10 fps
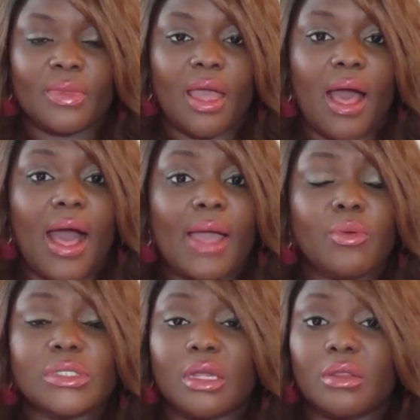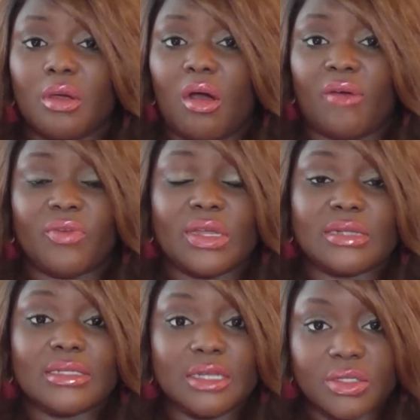I was in the office
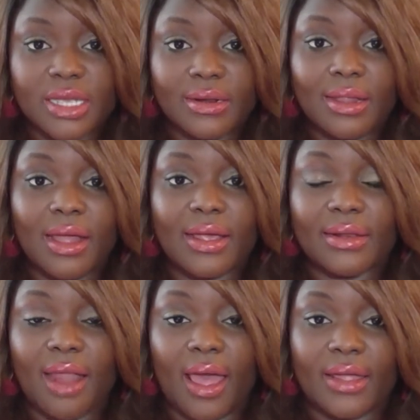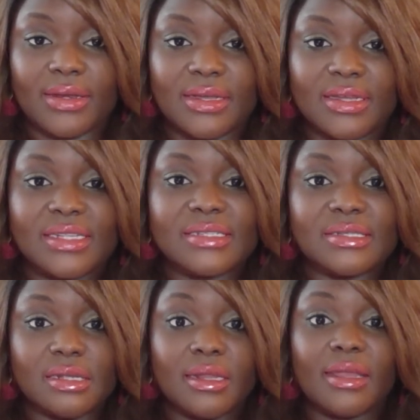until 10 o'clock at night,
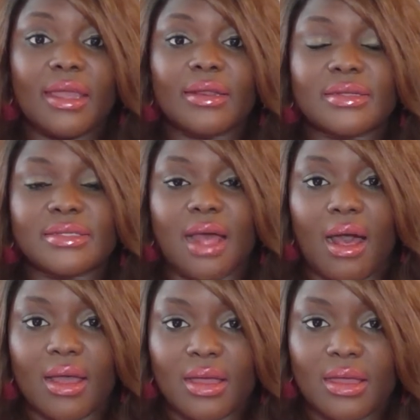sitting in a SOC,